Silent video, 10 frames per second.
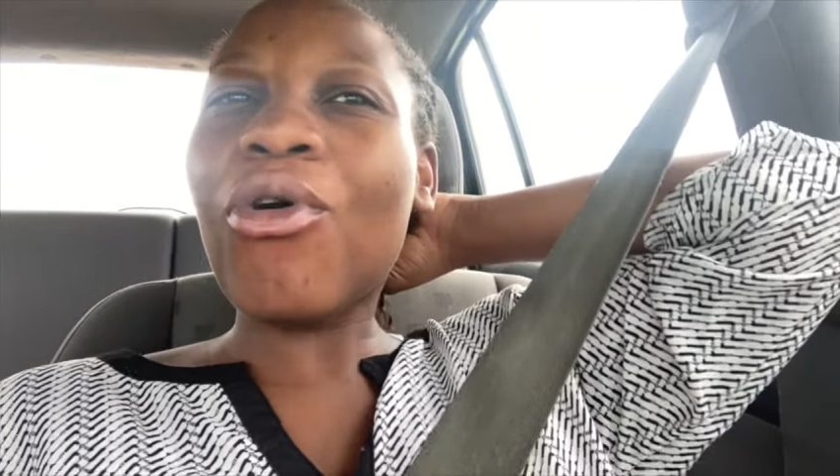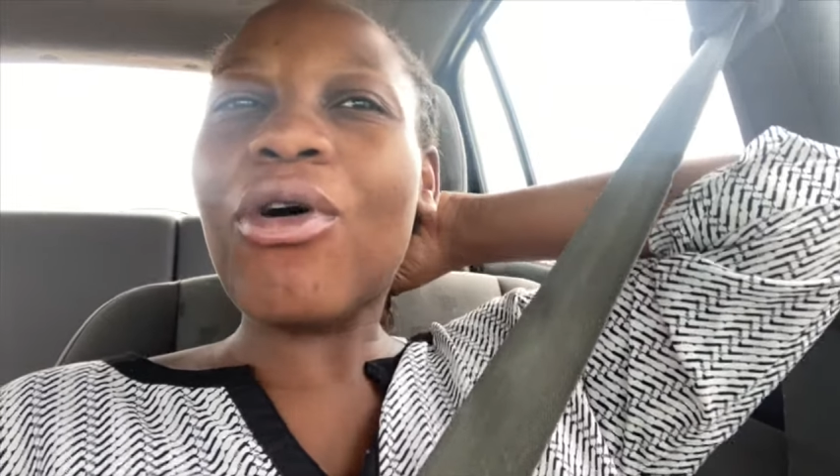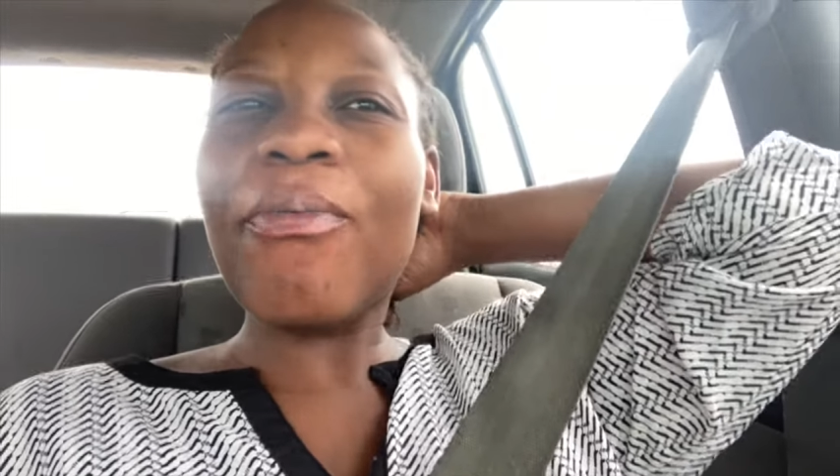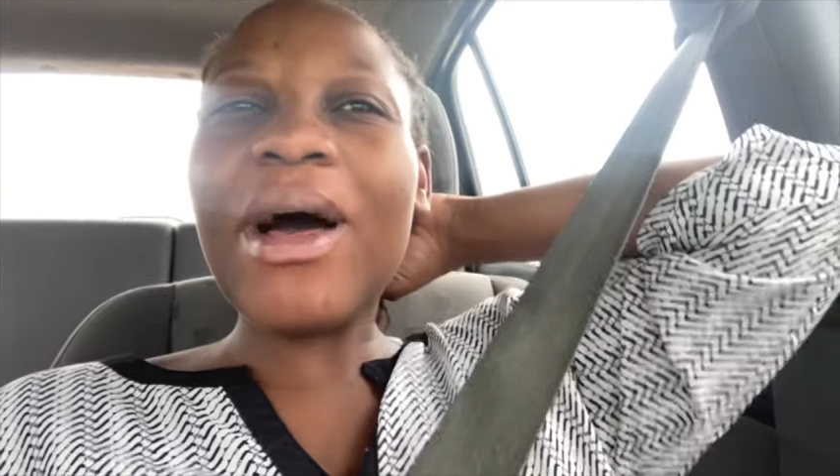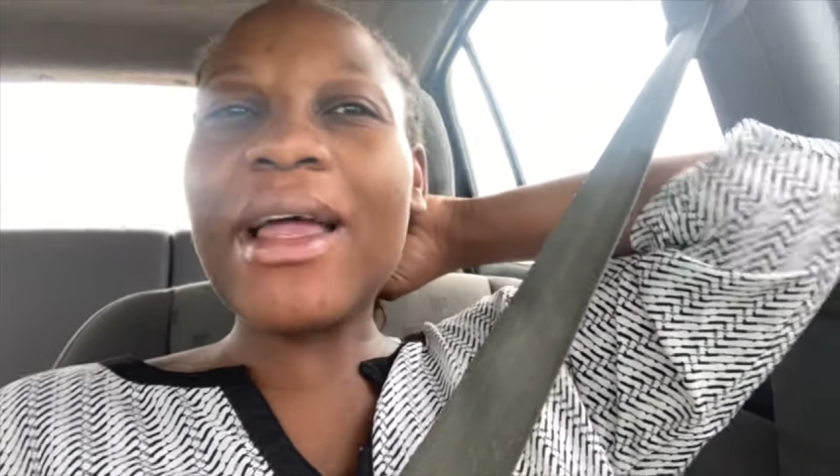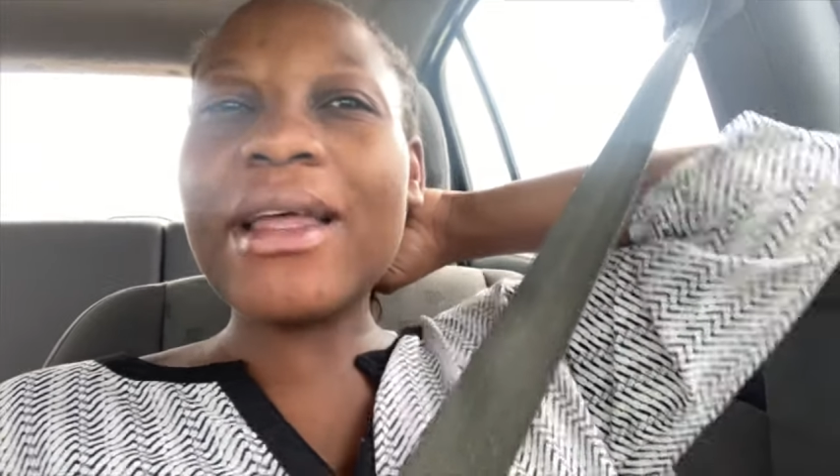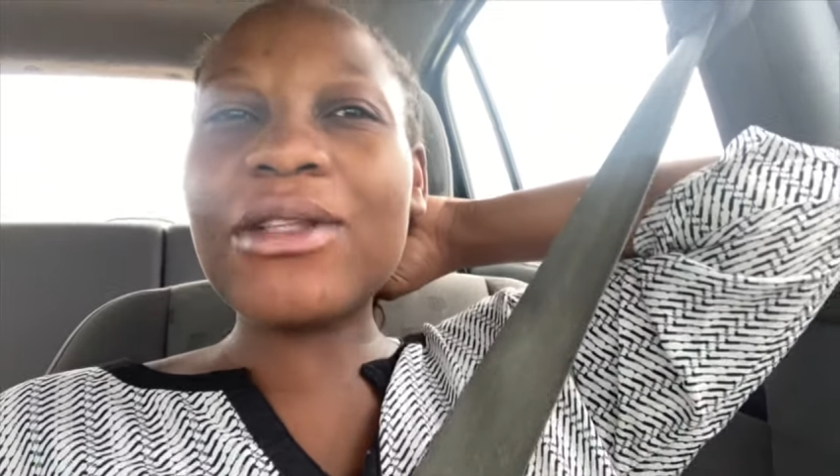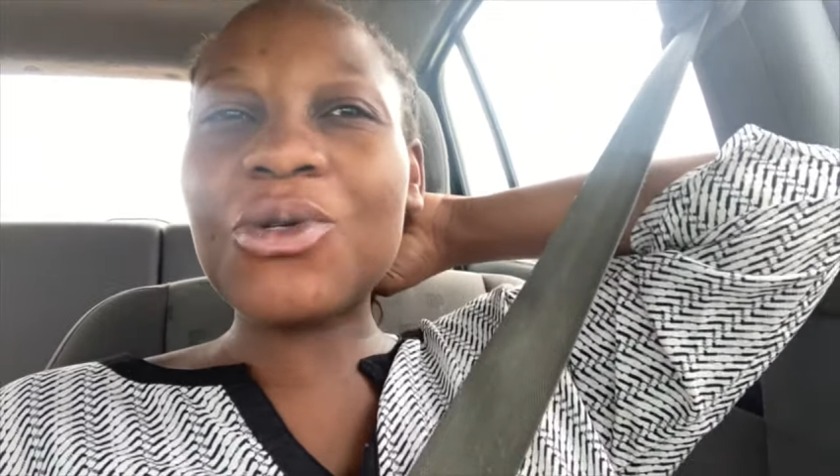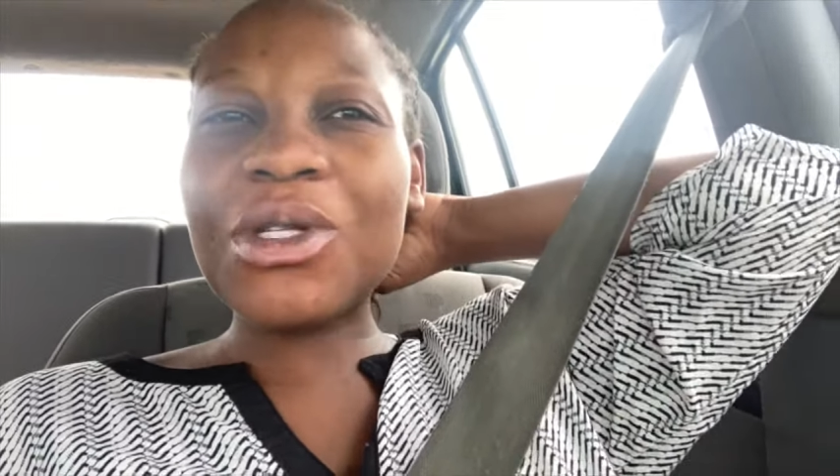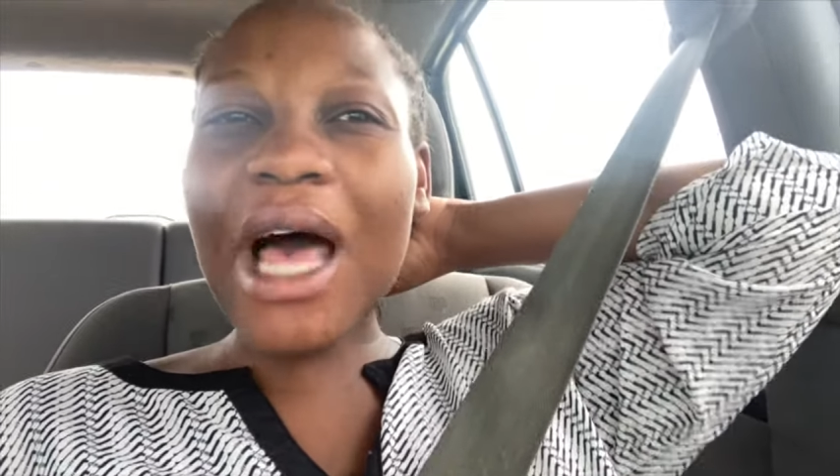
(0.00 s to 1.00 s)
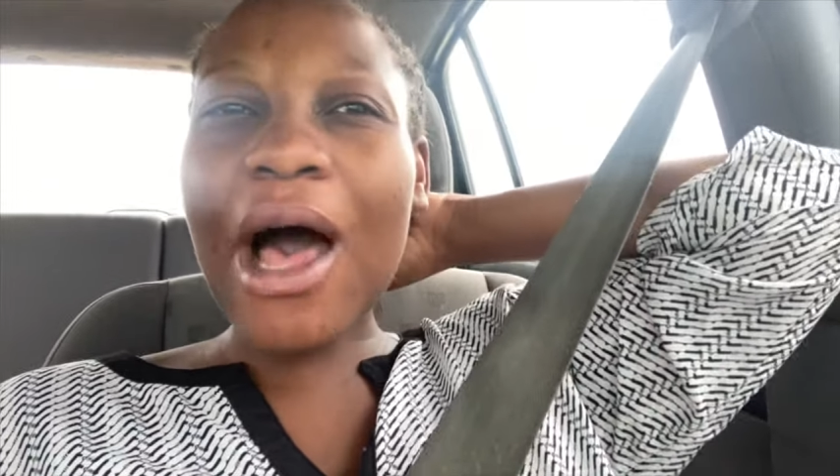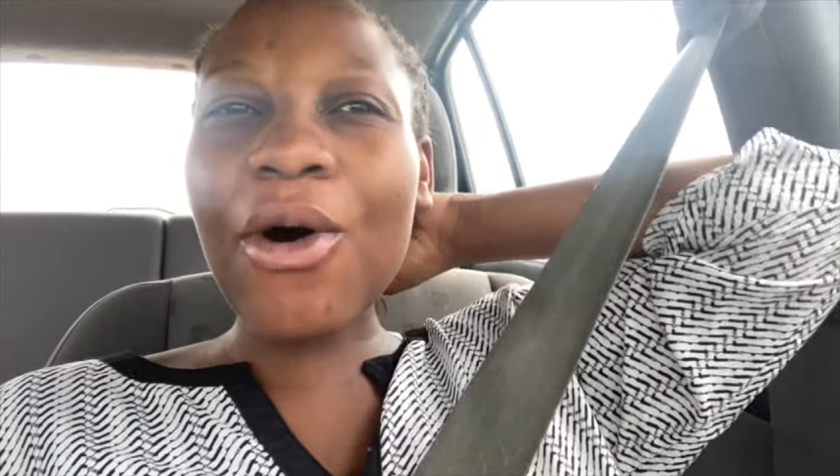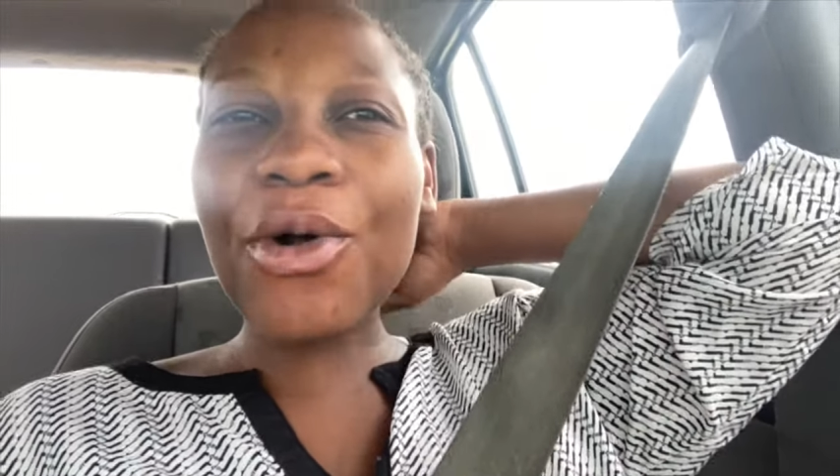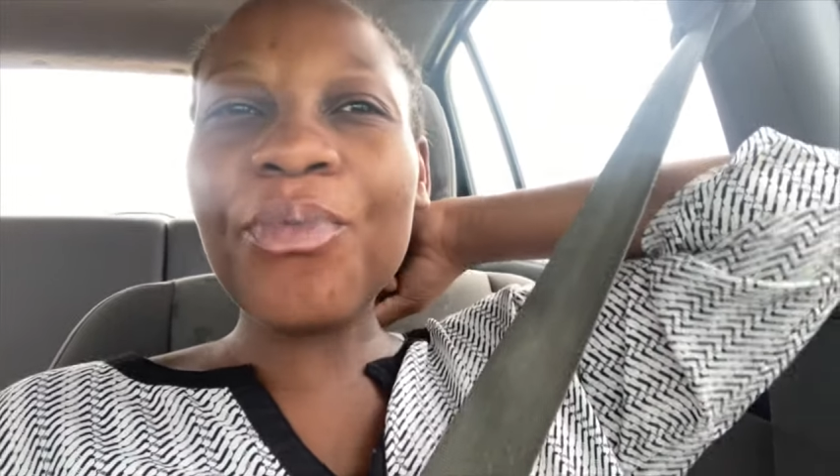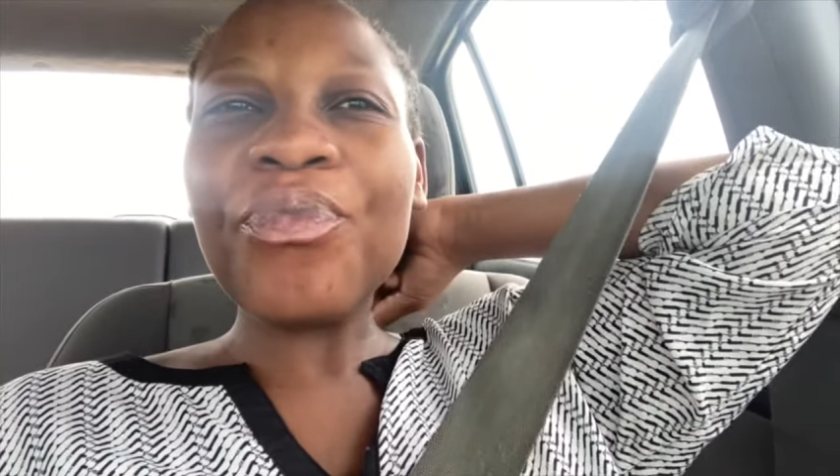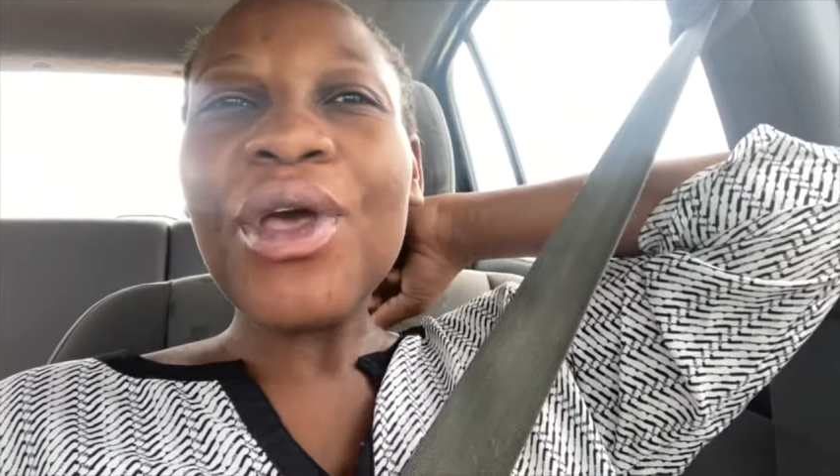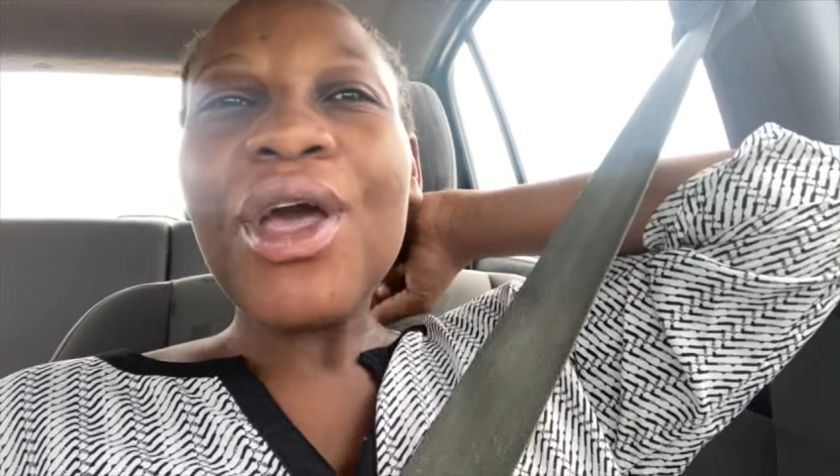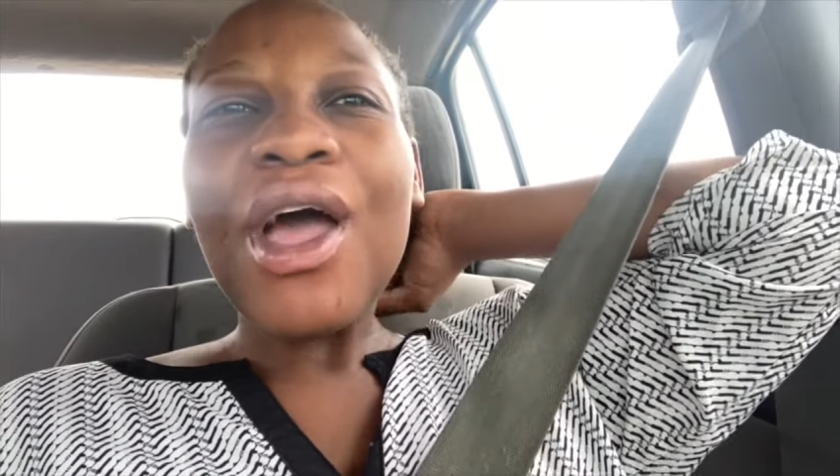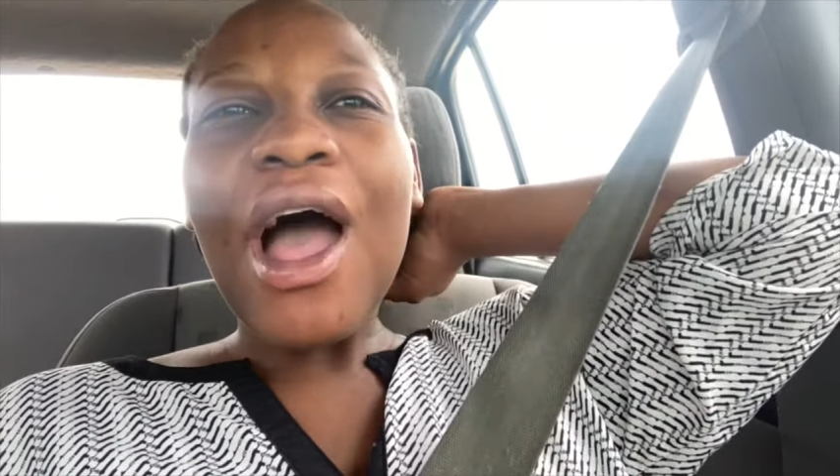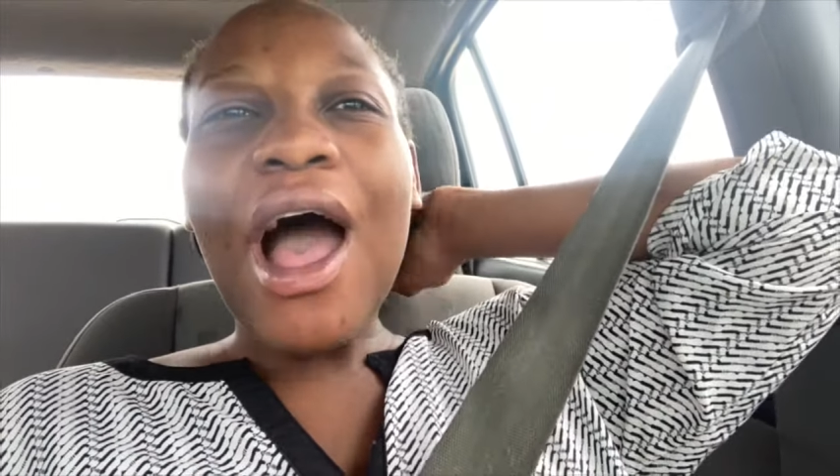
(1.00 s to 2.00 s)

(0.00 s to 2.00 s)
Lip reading: Mokovane, to town.